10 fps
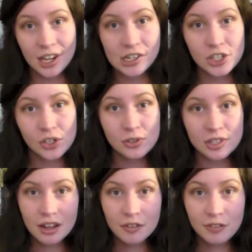
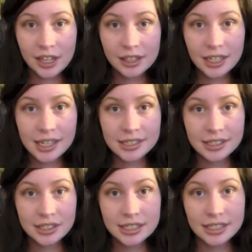issues. Finally, a
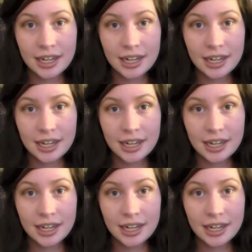series